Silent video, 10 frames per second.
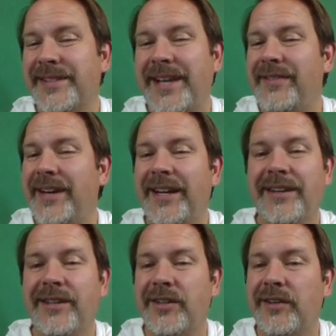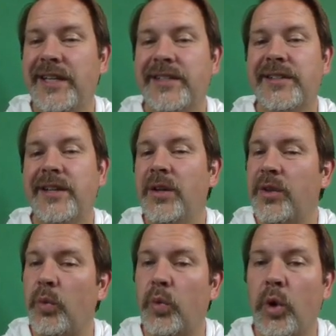to seven, 800 degrees,
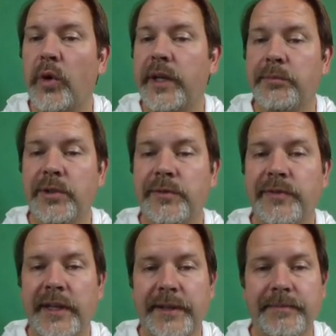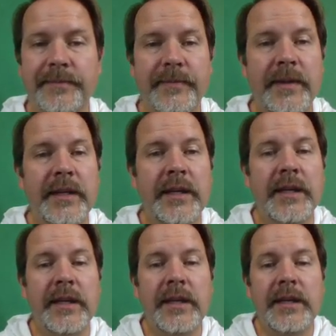the roaring blue flame.
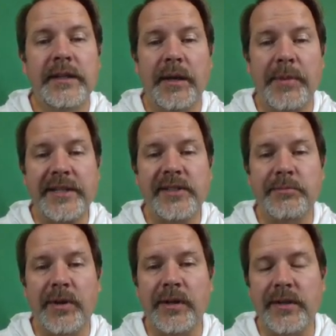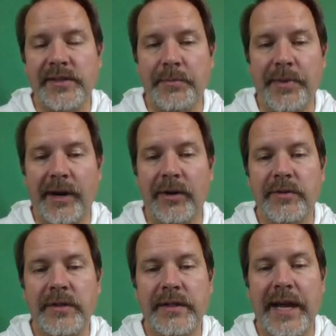The Bunsen burner is a
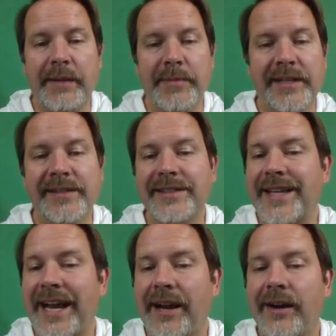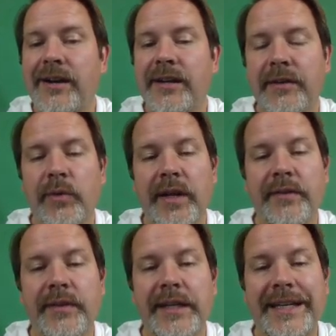barrel that mixes air
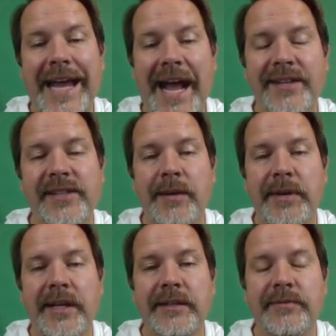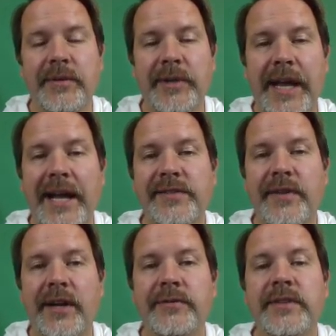with the gas coming in from the gas
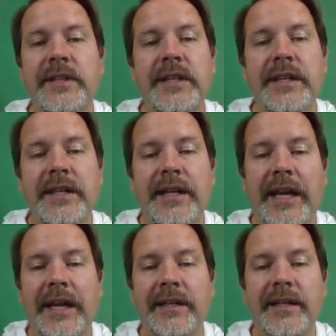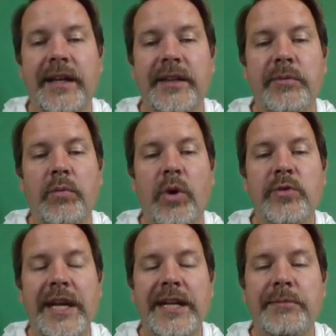valve. And uh, the
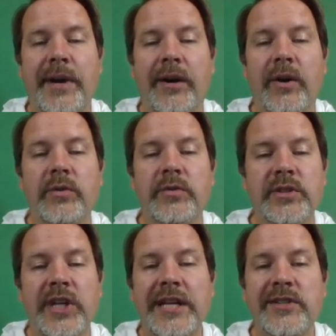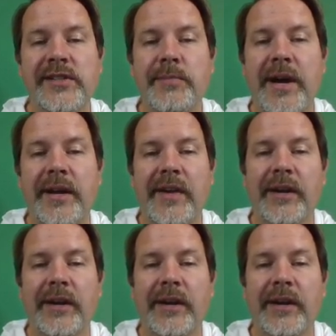rotating barrel changes the amount of